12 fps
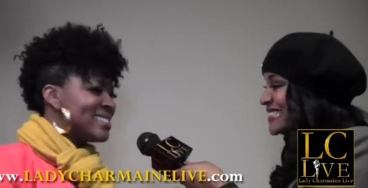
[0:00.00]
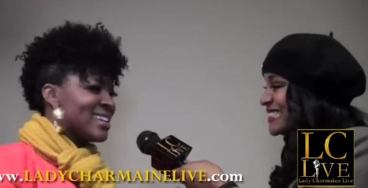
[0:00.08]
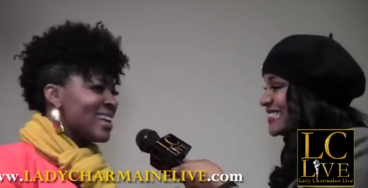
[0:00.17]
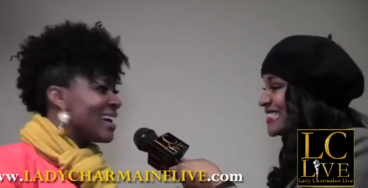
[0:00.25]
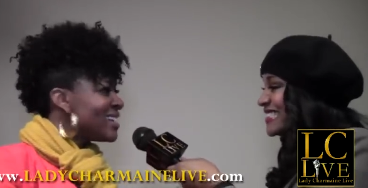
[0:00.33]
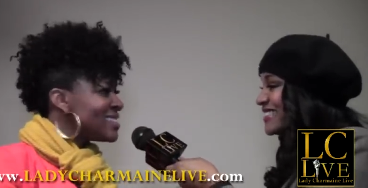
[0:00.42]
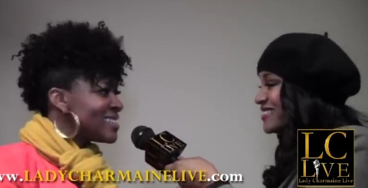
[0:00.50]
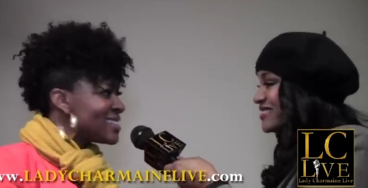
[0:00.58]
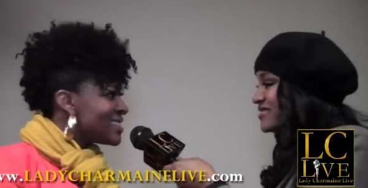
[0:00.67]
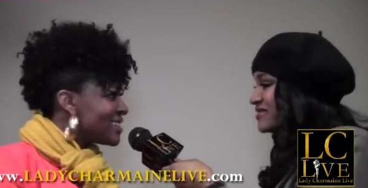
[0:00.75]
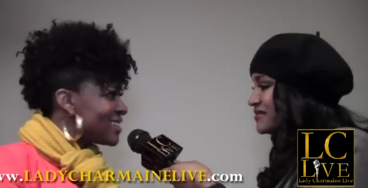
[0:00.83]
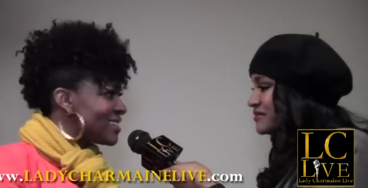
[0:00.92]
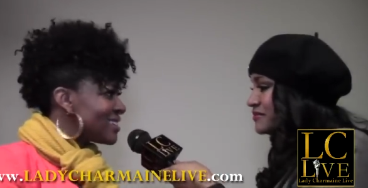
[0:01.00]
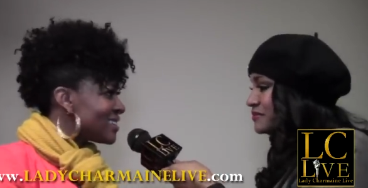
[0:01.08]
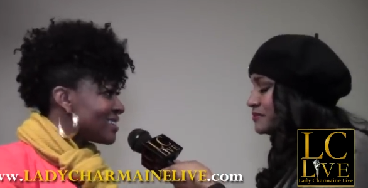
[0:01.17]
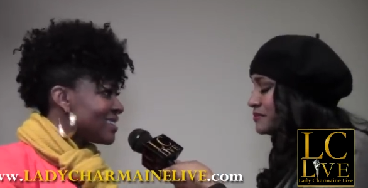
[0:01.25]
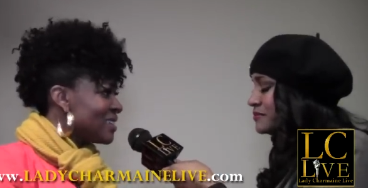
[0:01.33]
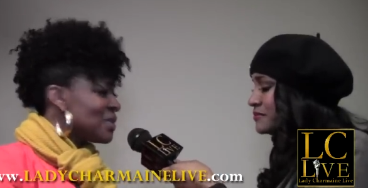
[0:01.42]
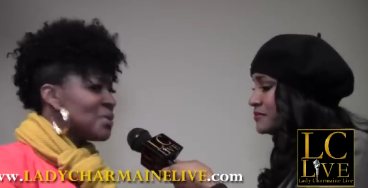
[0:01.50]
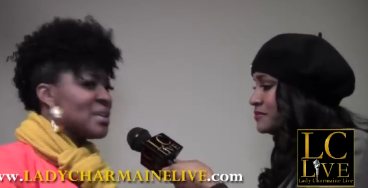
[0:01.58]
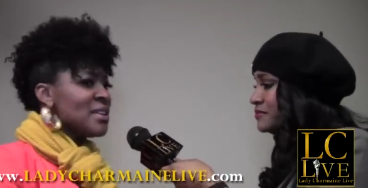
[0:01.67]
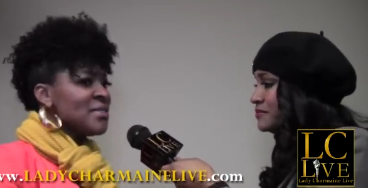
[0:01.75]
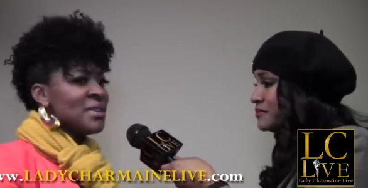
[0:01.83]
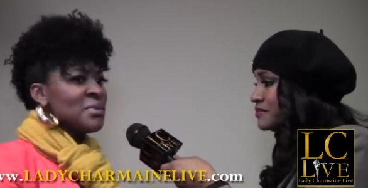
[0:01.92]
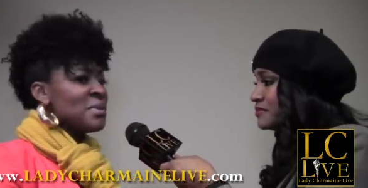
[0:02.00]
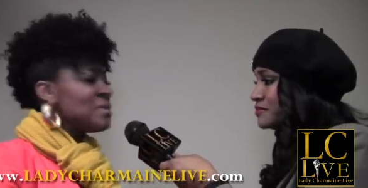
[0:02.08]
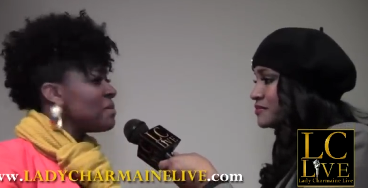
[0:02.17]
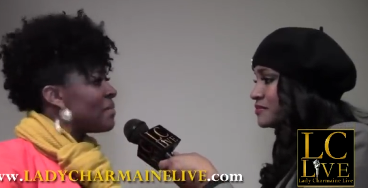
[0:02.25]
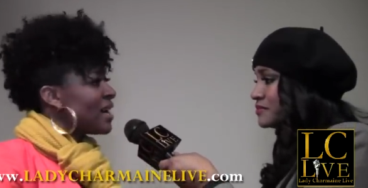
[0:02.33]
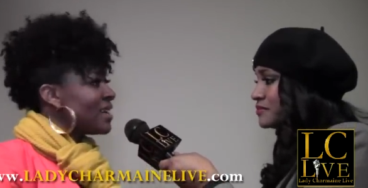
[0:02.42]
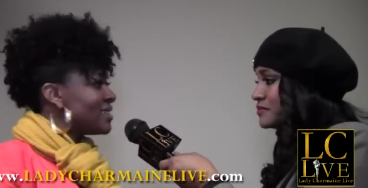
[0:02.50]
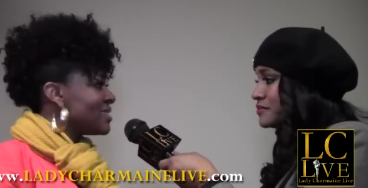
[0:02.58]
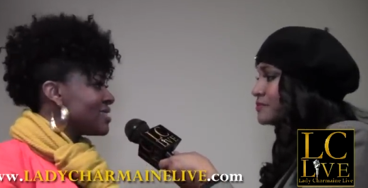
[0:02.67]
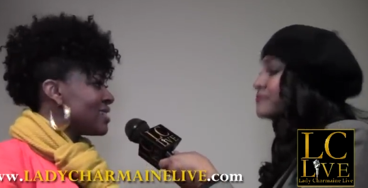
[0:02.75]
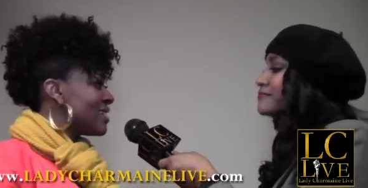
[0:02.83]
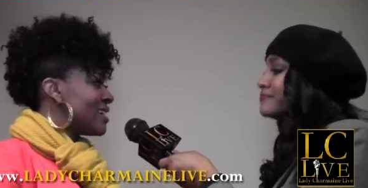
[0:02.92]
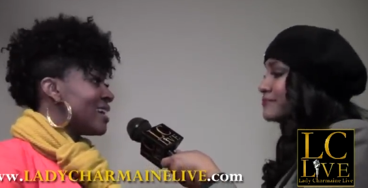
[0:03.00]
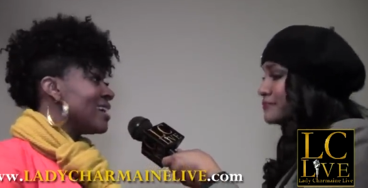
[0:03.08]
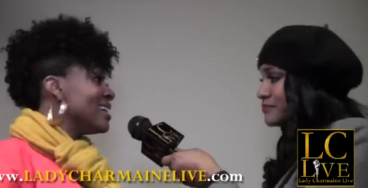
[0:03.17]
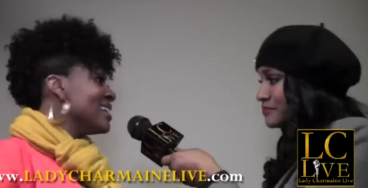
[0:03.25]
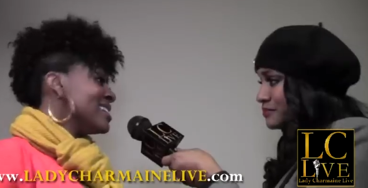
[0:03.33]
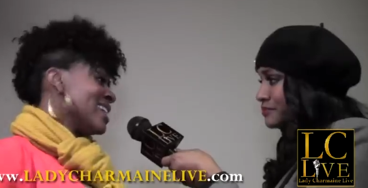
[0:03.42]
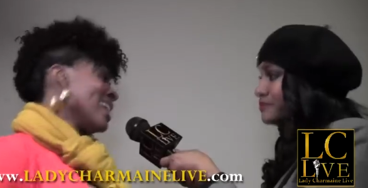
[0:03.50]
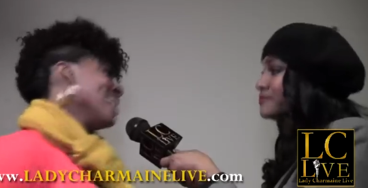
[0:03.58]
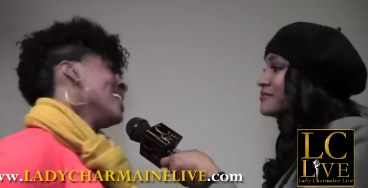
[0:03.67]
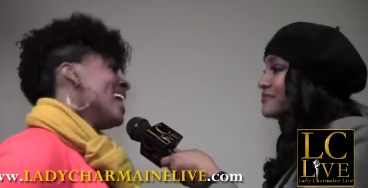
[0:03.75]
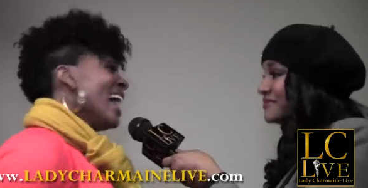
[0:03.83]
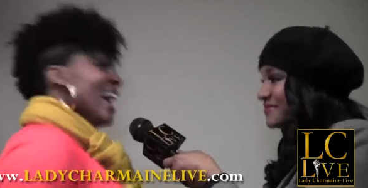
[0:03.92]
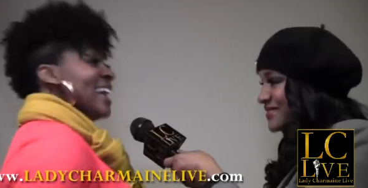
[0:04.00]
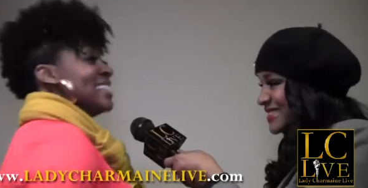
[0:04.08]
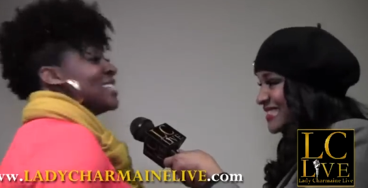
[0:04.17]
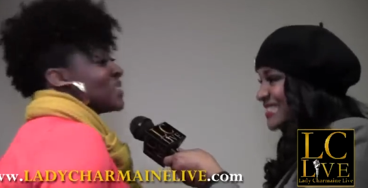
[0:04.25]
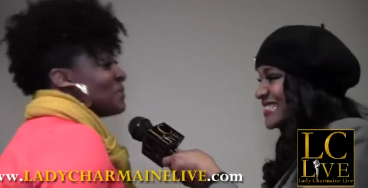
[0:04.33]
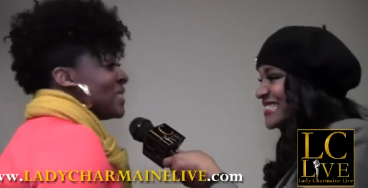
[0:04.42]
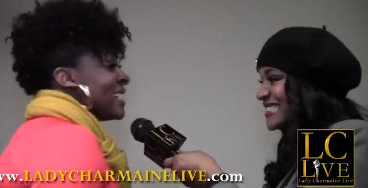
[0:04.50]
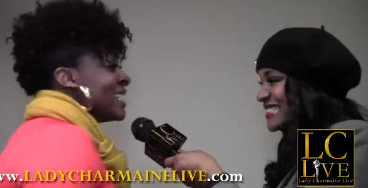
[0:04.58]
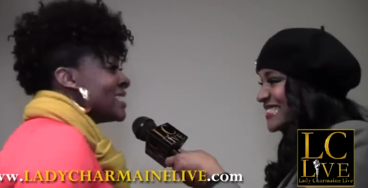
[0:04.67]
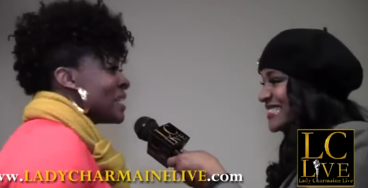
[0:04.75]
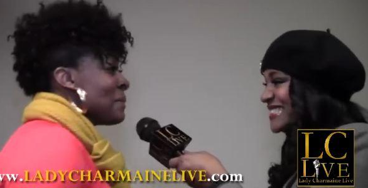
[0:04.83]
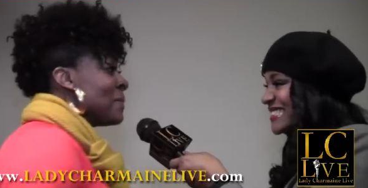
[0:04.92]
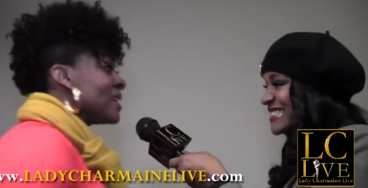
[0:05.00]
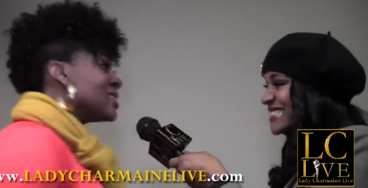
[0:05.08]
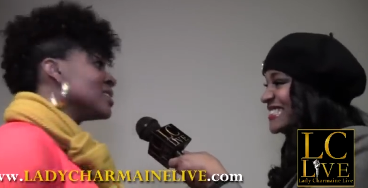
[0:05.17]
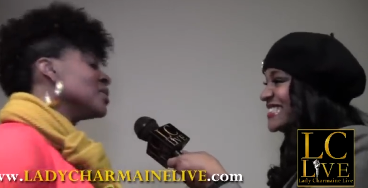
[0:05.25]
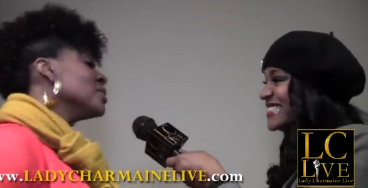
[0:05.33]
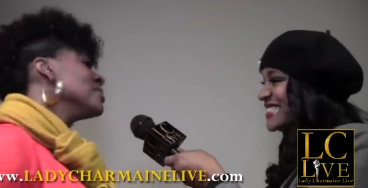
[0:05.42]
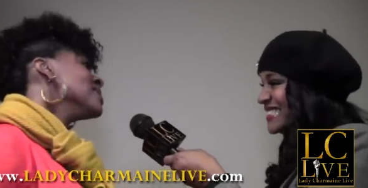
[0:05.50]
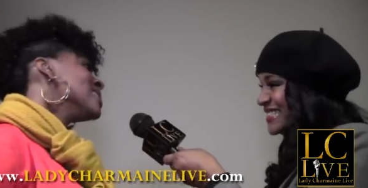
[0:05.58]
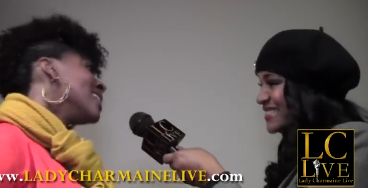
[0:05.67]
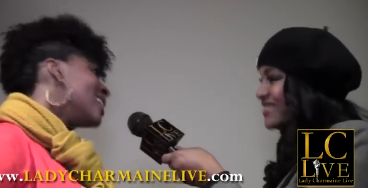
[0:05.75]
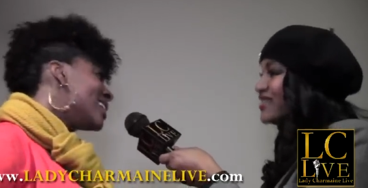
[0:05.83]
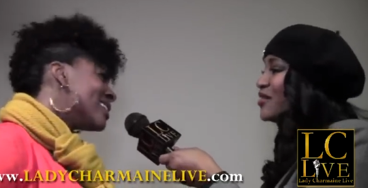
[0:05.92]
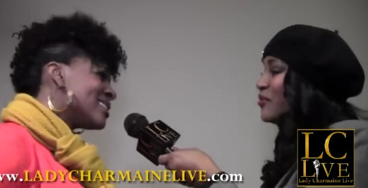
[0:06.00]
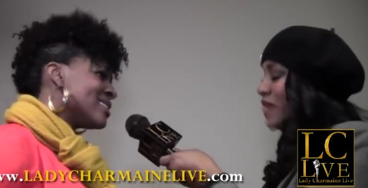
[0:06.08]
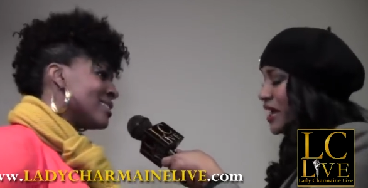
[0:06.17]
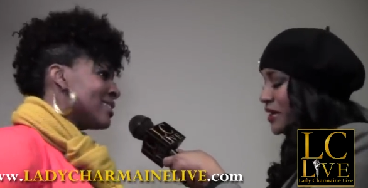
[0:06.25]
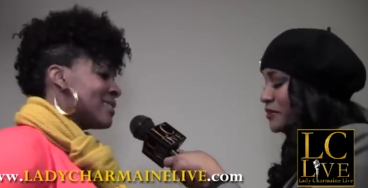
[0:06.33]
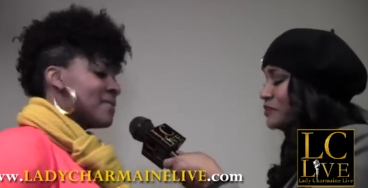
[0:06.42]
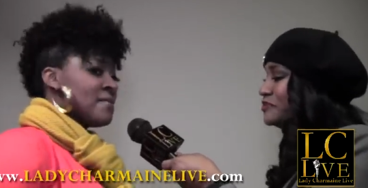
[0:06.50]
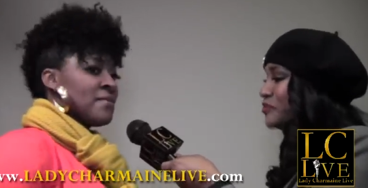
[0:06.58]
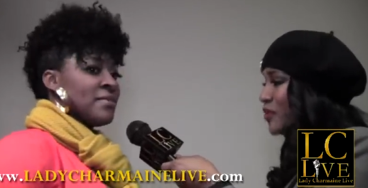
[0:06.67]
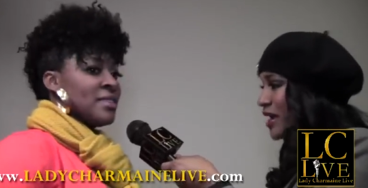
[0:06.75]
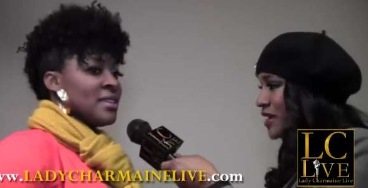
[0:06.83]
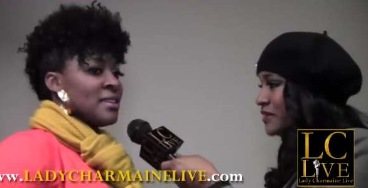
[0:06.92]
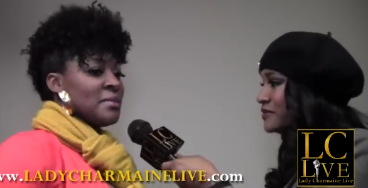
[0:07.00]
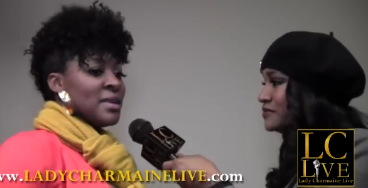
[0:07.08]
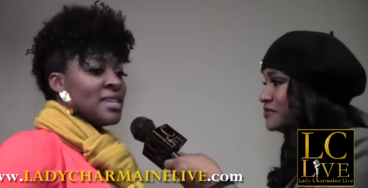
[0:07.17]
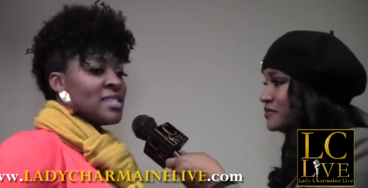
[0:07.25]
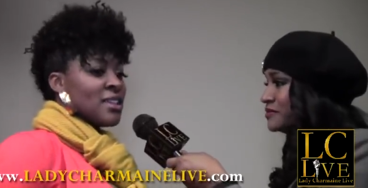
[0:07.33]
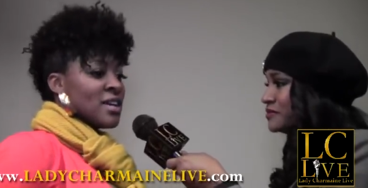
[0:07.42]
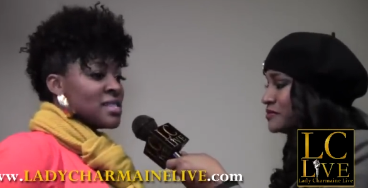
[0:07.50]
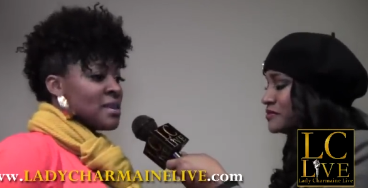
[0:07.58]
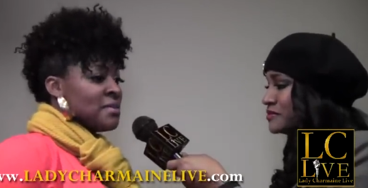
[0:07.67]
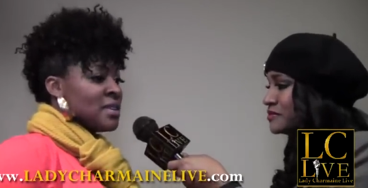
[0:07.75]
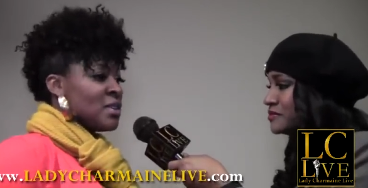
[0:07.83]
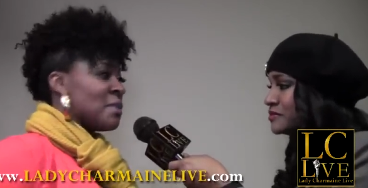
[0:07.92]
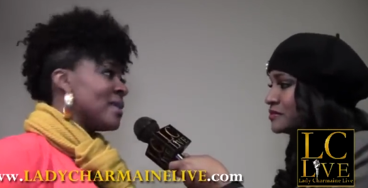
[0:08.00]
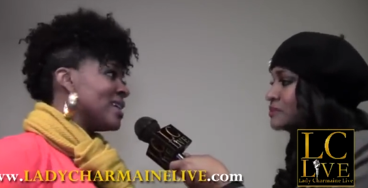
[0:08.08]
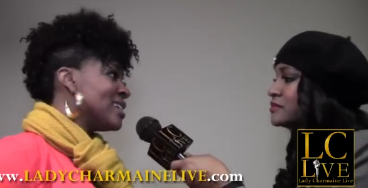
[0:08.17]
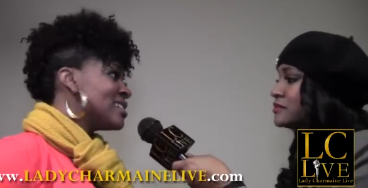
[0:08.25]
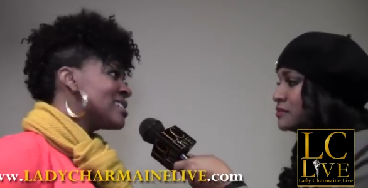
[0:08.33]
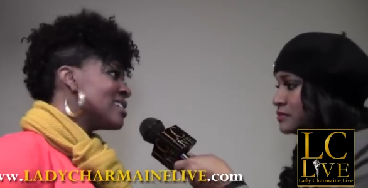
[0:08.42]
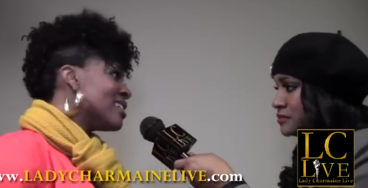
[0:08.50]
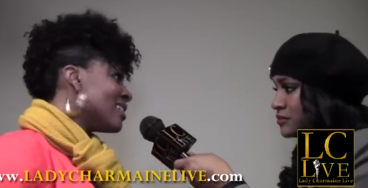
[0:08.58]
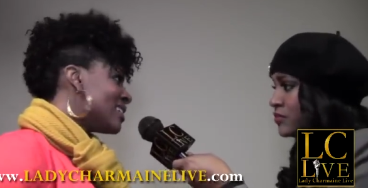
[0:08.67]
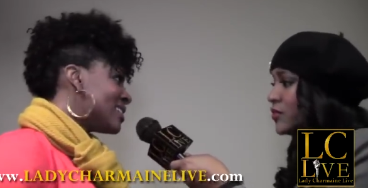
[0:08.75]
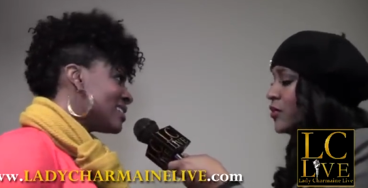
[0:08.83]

Speaker 1: that I existed? Who even would be bothered to say, "Hey, Jessica Reed, can I take a picture?" Who was that? But he saw something nobody else saw.